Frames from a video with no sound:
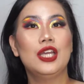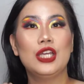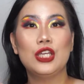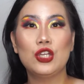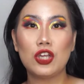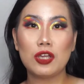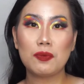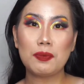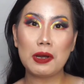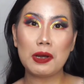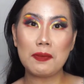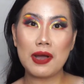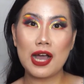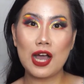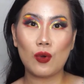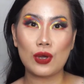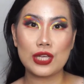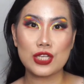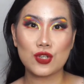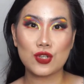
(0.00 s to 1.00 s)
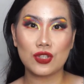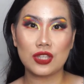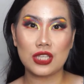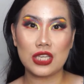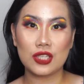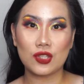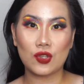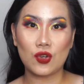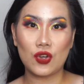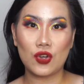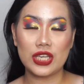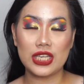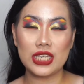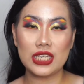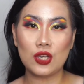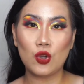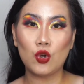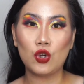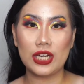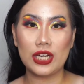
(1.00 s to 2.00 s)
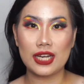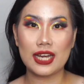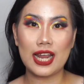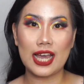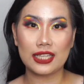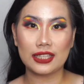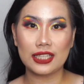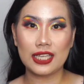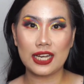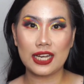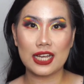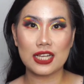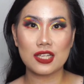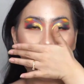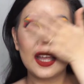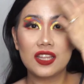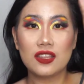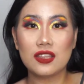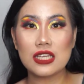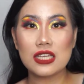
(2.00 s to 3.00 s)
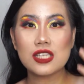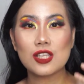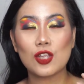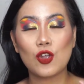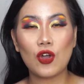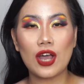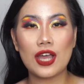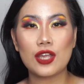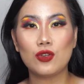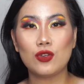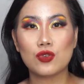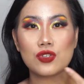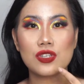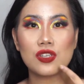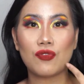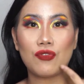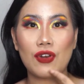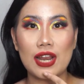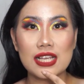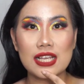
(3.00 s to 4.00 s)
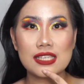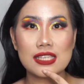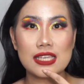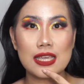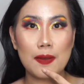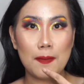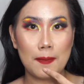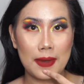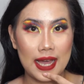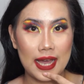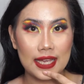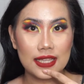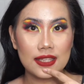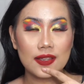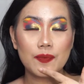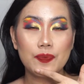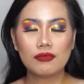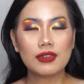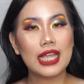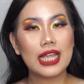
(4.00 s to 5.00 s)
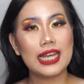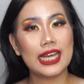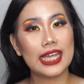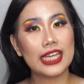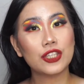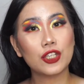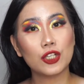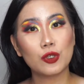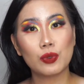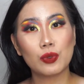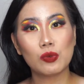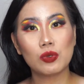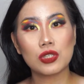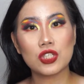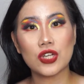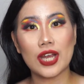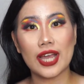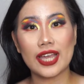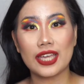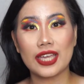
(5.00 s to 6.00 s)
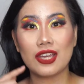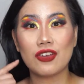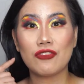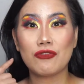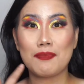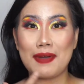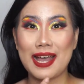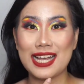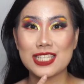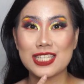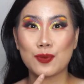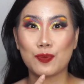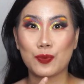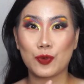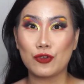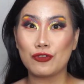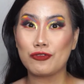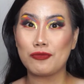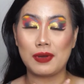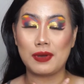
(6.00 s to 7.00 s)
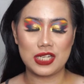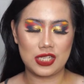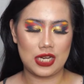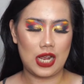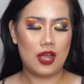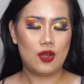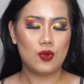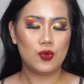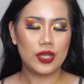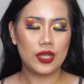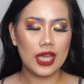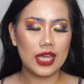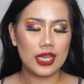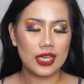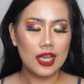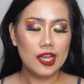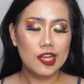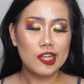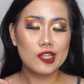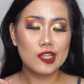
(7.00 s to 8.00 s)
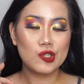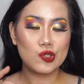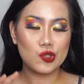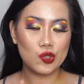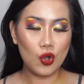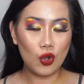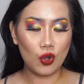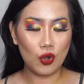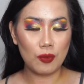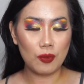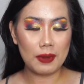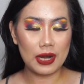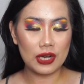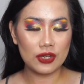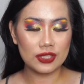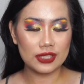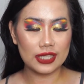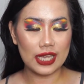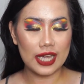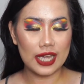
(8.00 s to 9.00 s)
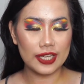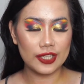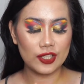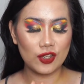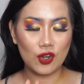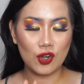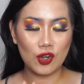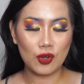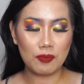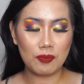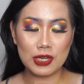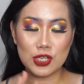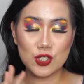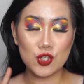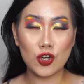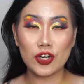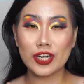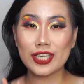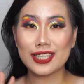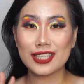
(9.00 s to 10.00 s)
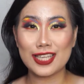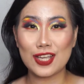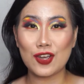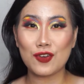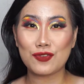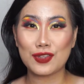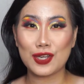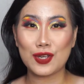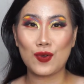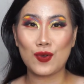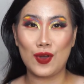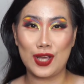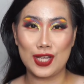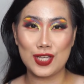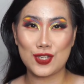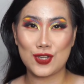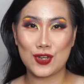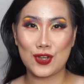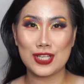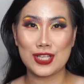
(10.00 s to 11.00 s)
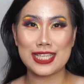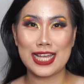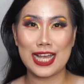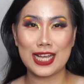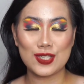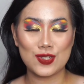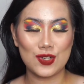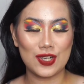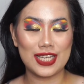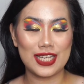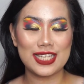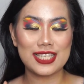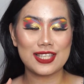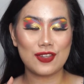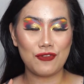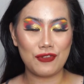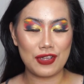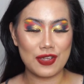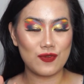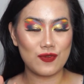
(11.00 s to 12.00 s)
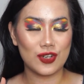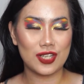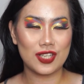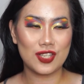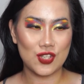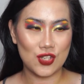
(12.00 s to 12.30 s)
Yung ibang mga question dito, ihuli natin ah. In this look, I use Flexi Matte. Later, we will try if mask-proof ba siya. Okay, so meron tayong majority of the questions actually is the favorite